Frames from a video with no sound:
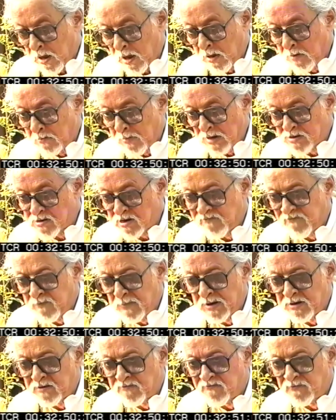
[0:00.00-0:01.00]
I
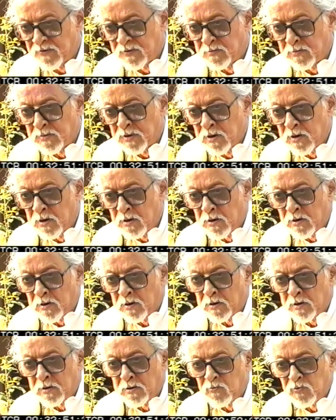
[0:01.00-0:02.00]
myself made a film
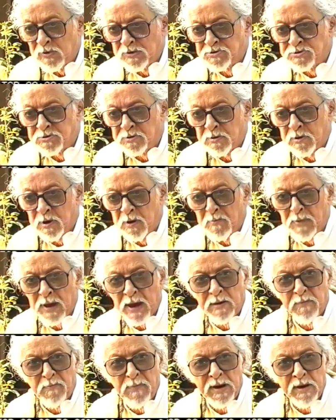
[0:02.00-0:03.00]
in which a
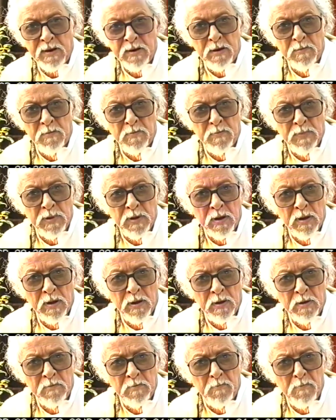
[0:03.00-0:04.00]
man
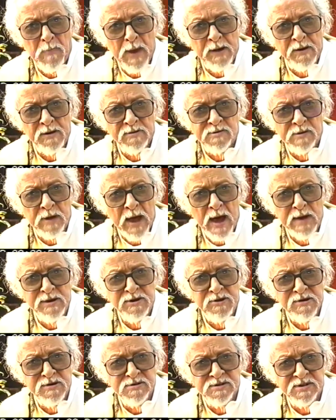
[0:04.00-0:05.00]
married
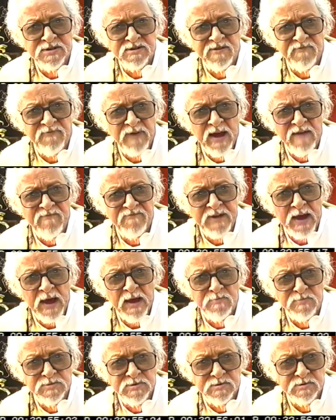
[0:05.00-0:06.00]
165
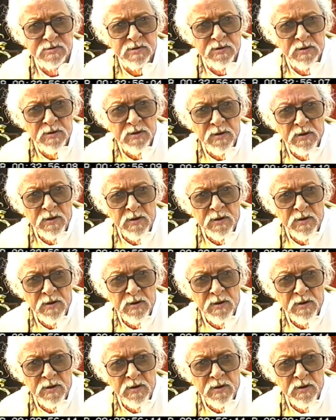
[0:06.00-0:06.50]
times,